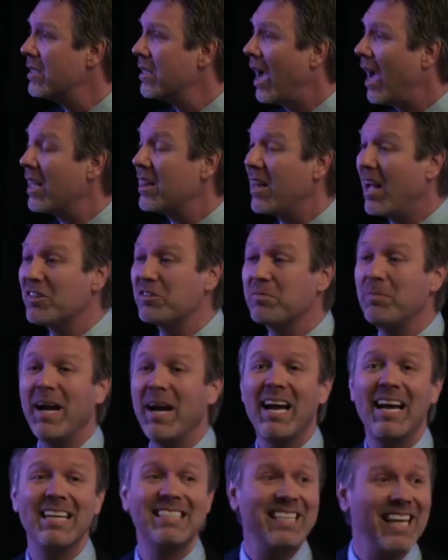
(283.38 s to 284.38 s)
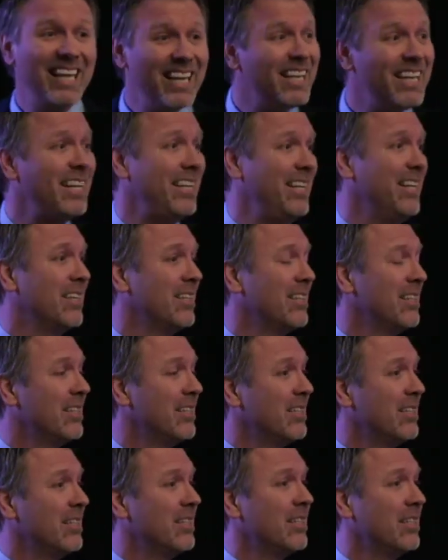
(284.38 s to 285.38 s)
I lost my identity,
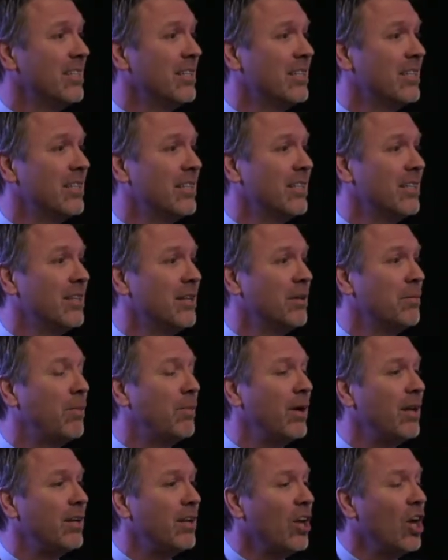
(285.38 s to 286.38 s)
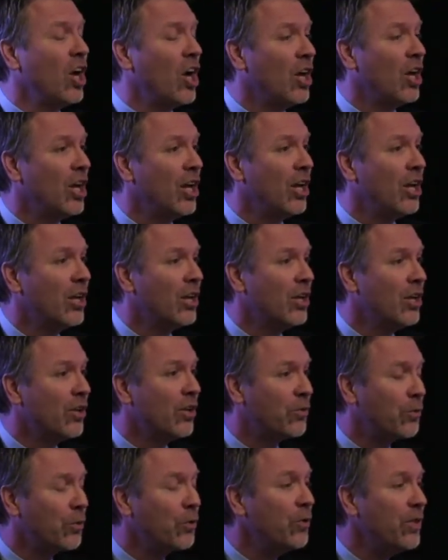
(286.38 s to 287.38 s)
but
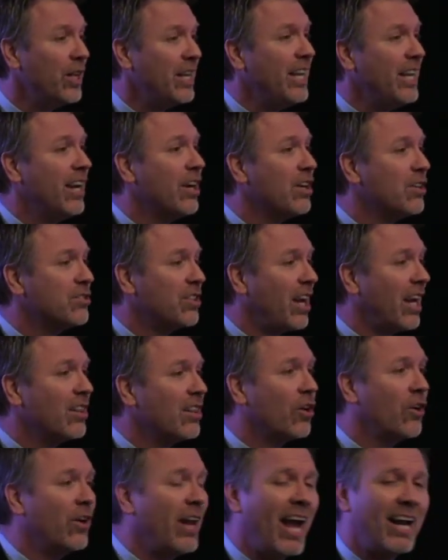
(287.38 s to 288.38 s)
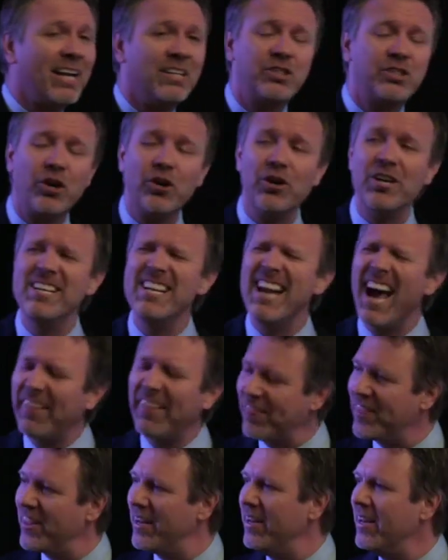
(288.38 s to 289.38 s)
through the years, I learned how to turn
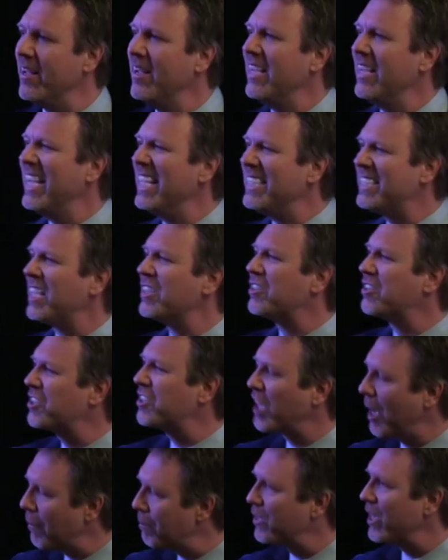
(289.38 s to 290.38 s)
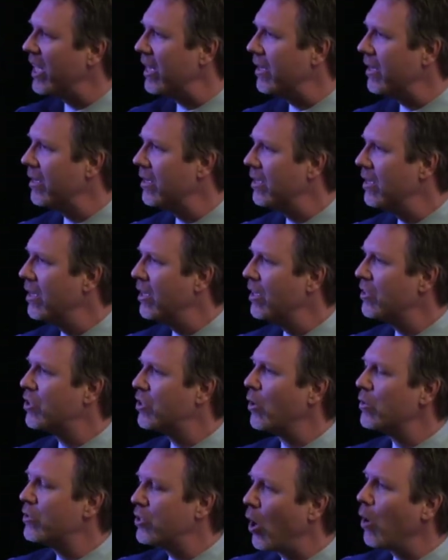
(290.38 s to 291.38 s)
nothing into something.
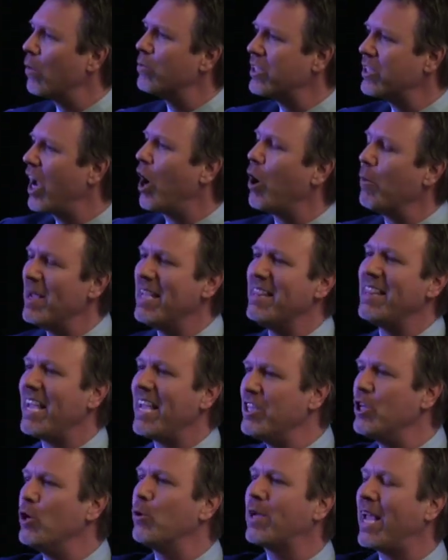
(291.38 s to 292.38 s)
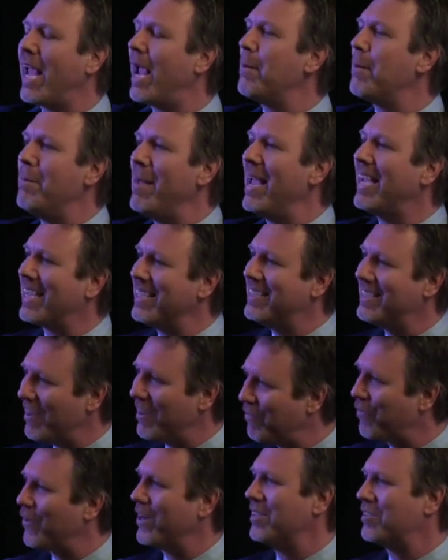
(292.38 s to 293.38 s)
So don't tell me that you can't make a
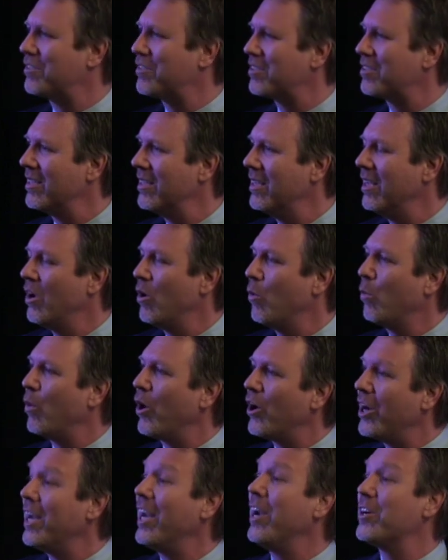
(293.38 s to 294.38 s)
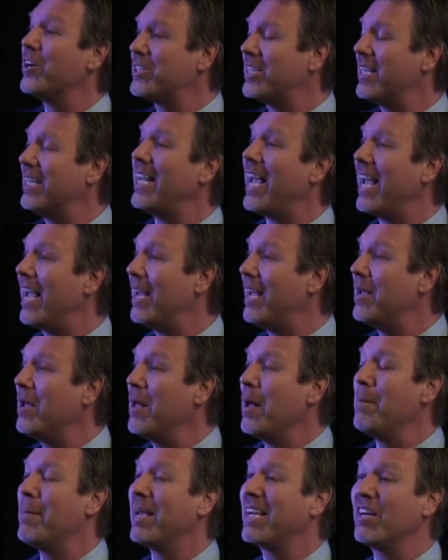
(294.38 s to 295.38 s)
difference. We're here today
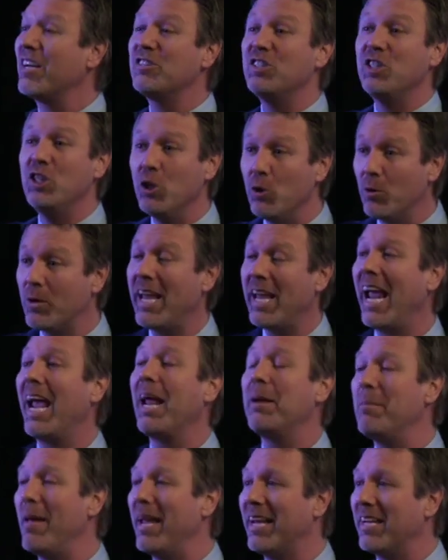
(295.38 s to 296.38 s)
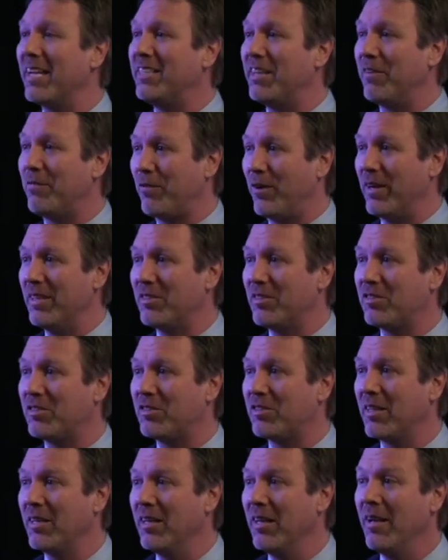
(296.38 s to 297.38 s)
because you can make a difference.